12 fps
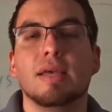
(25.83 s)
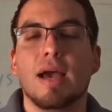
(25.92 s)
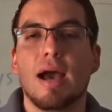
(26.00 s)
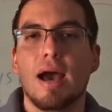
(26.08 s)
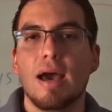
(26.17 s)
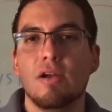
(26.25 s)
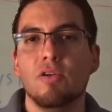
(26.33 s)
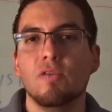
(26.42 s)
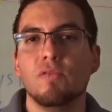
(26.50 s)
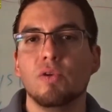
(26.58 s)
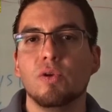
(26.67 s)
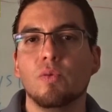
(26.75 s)
I don't know
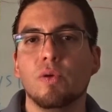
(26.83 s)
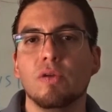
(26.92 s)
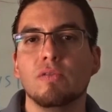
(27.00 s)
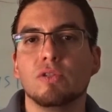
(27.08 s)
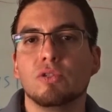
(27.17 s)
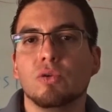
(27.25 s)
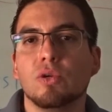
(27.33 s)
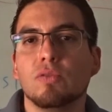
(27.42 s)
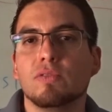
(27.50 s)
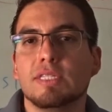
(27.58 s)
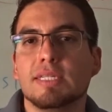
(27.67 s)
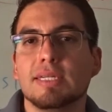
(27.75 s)
if you're aware of the story of
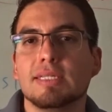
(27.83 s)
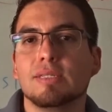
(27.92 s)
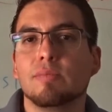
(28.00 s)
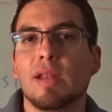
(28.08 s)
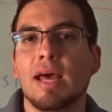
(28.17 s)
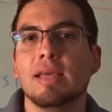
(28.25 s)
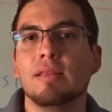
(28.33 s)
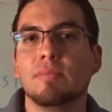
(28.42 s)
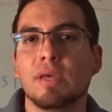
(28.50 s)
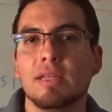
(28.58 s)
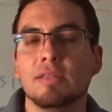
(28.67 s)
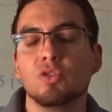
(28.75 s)
6 blind
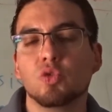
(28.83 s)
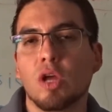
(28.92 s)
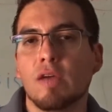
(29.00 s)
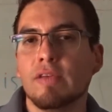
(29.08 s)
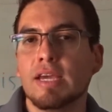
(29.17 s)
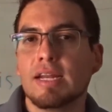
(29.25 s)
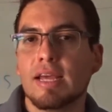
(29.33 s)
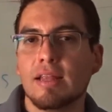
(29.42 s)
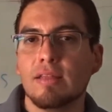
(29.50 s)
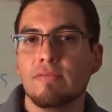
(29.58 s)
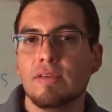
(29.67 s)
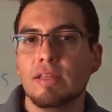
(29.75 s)
men describing an
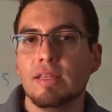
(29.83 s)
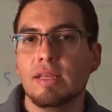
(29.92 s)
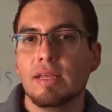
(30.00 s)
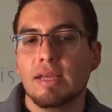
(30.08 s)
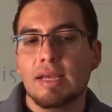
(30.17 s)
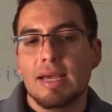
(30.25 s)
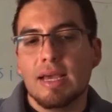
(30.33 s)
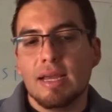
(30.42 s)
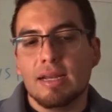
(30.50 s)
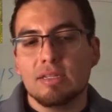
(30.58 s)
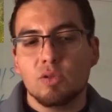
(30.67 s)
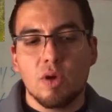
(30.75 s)
elephant. And
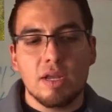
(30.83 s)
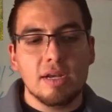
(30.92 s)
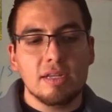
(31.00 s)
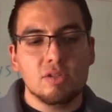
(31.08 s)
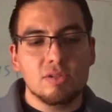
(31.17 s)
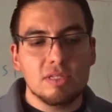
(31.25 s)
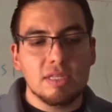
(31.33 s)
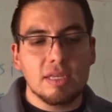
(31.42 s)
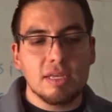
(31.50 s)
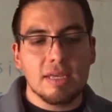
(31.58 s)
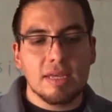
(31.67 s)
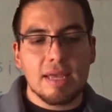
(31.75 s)
it's quite an
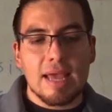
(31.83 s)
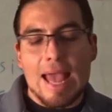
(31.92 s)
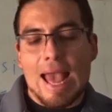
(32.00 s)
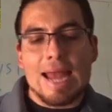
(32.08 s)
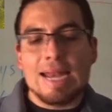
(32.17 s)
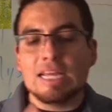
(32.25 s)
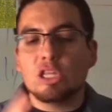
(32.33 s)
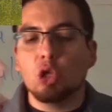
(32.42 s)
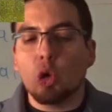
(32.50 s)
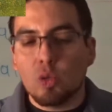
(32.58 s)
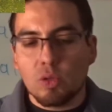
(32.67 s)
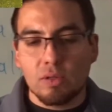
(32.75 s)
interesting analogy.